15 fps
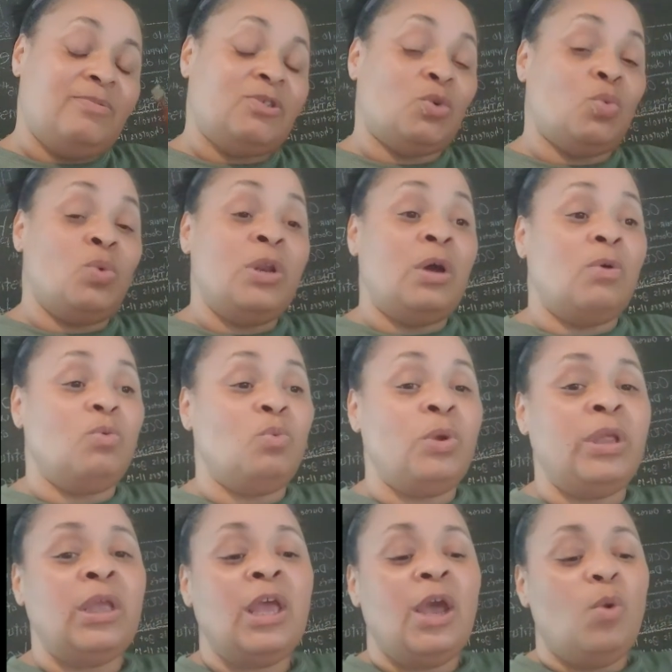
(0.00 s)
So we don't
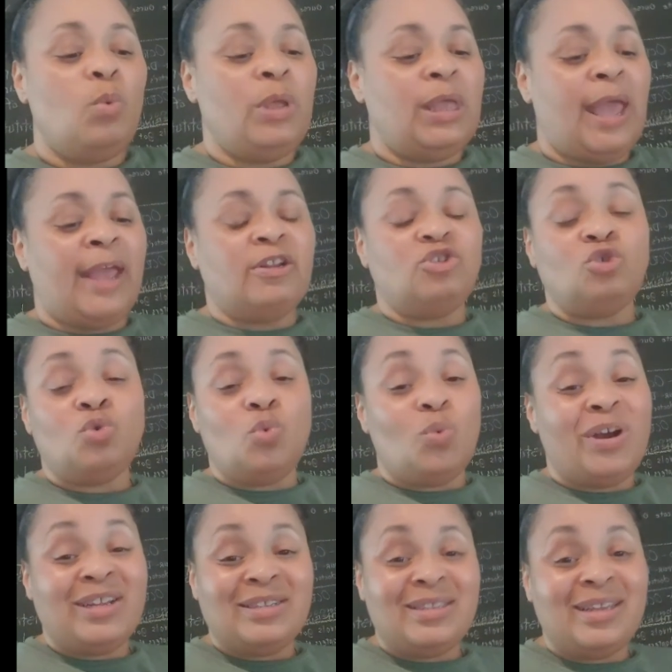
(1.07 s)
we we can't do
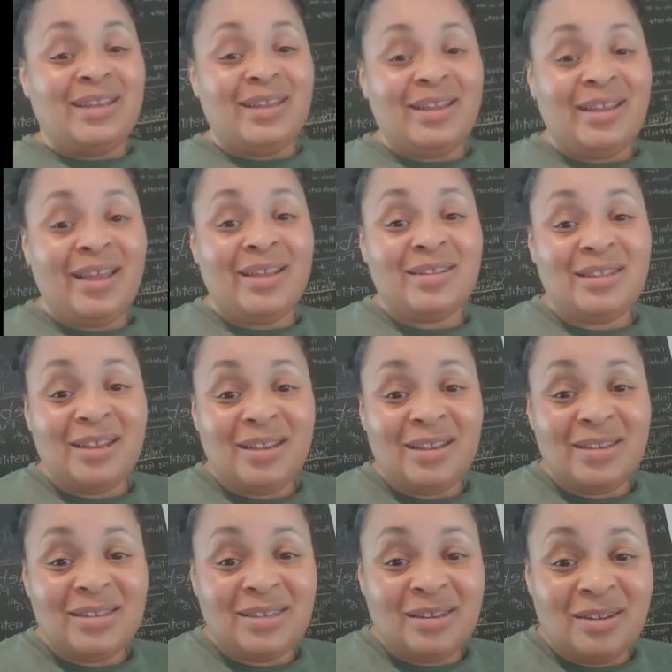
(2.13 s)
one thing and think
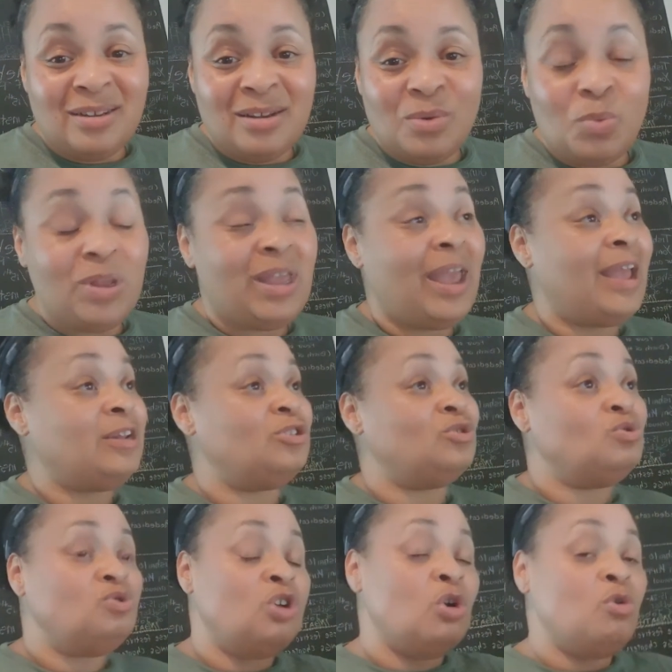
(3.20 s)
it's done. We can't
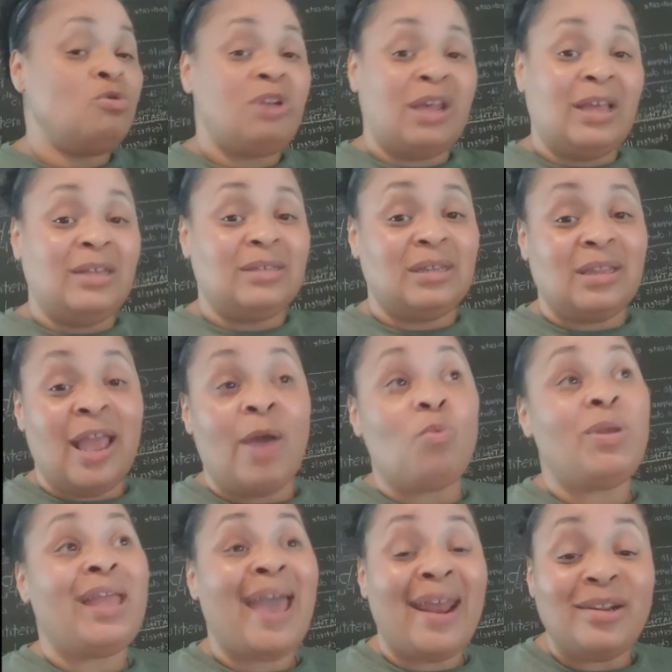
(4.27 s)
do two things and, th- and
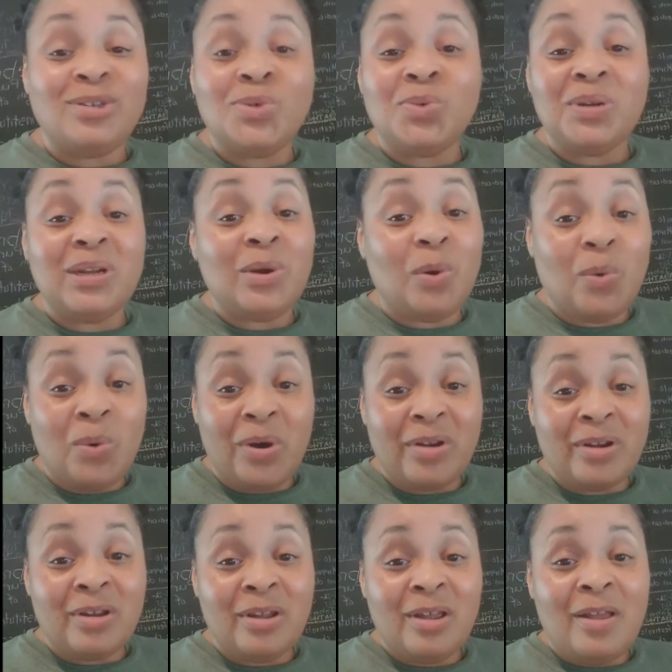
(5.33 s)
we got to do it in
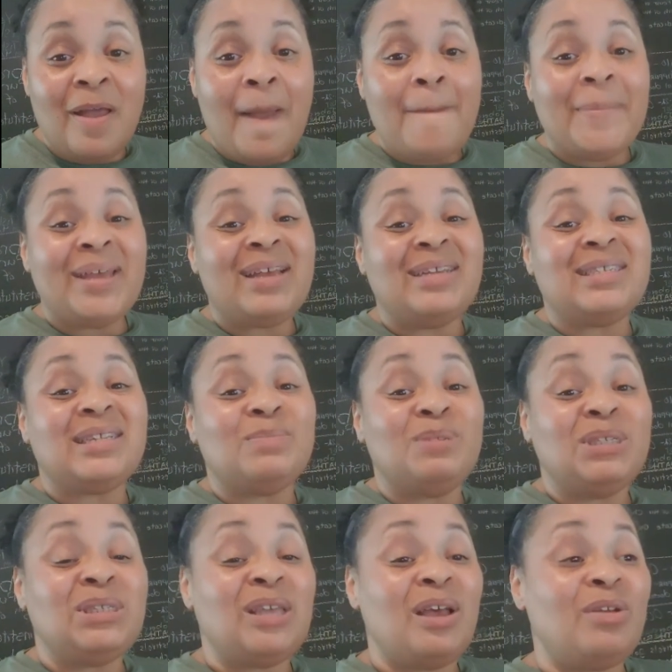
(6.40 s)
order. Because let
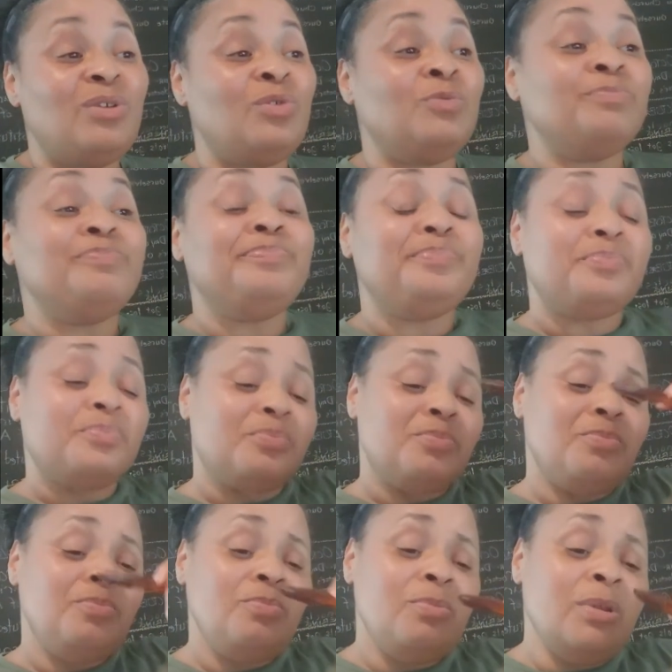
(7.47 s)
me tell you,
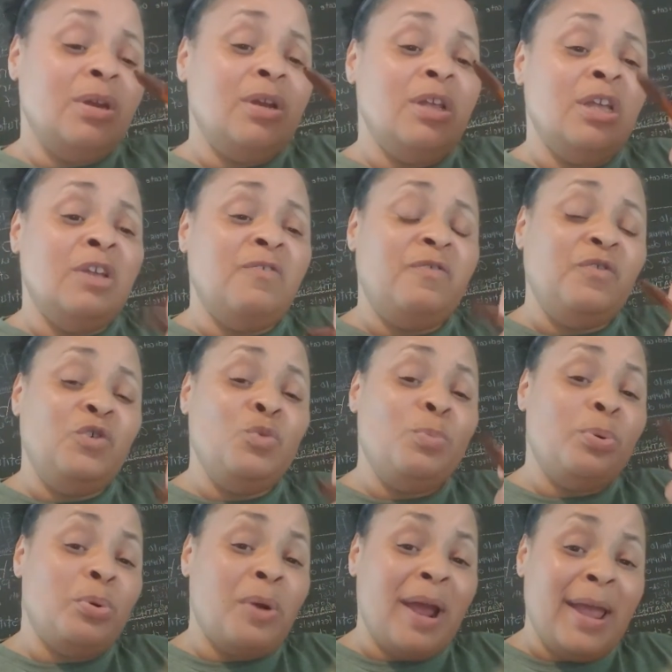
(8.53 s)
if you
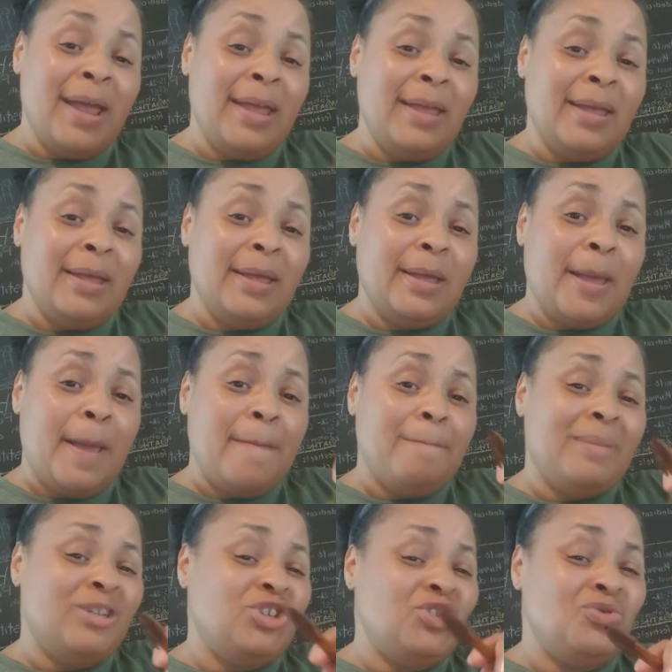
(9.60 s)
pray,
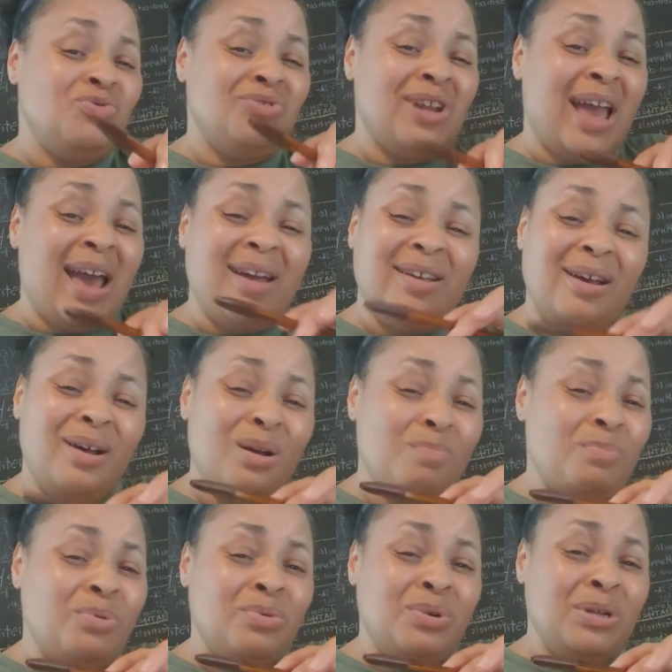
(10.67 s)
but you're not
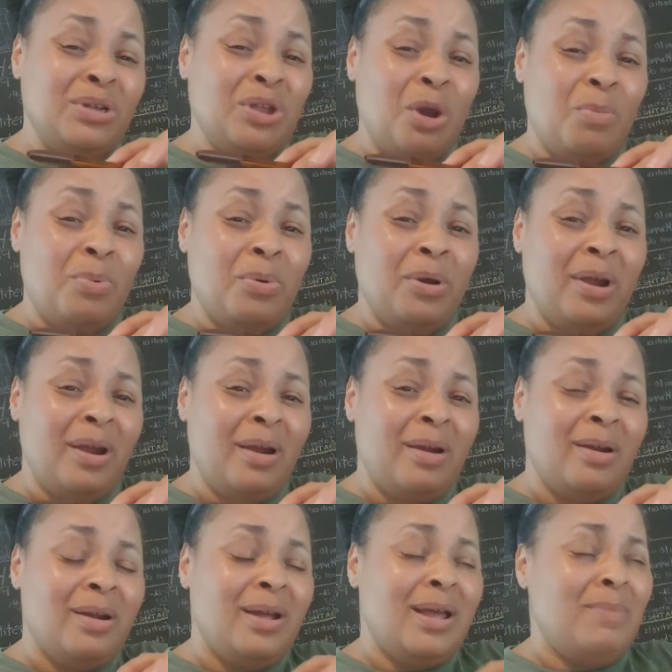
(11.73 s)
humble in your prayer,
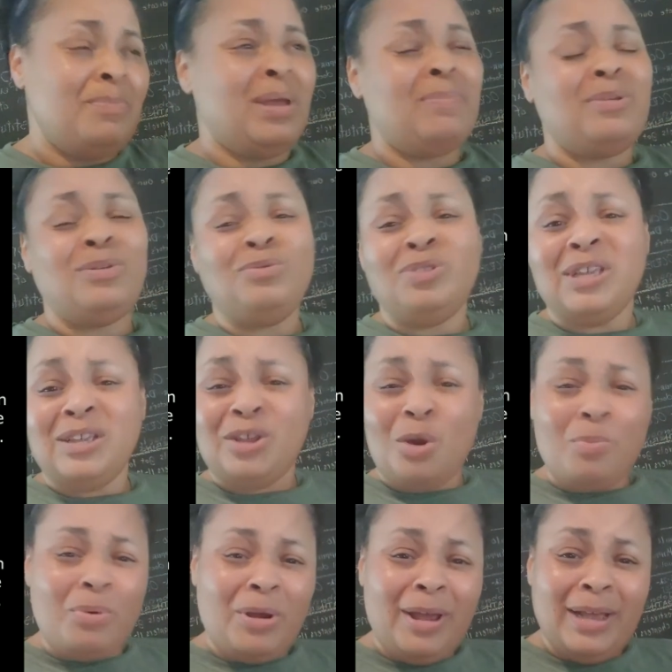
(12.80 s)
baby, you think
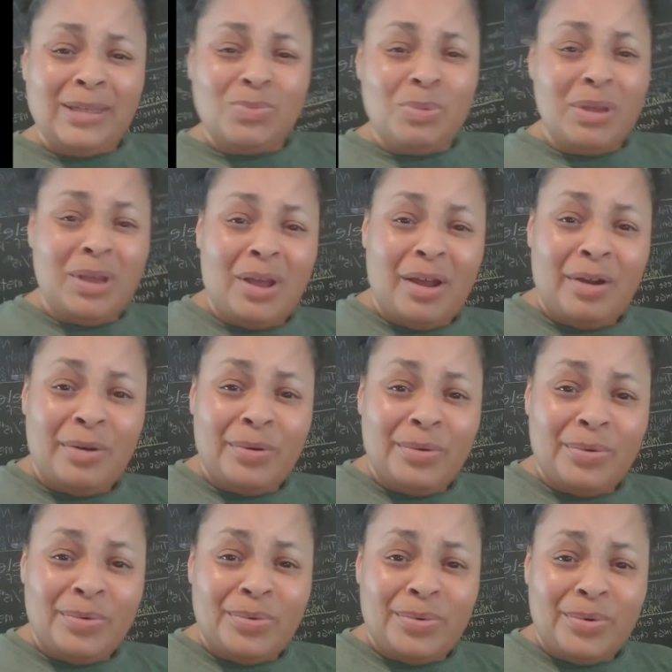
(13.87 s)
your prayer is being heard.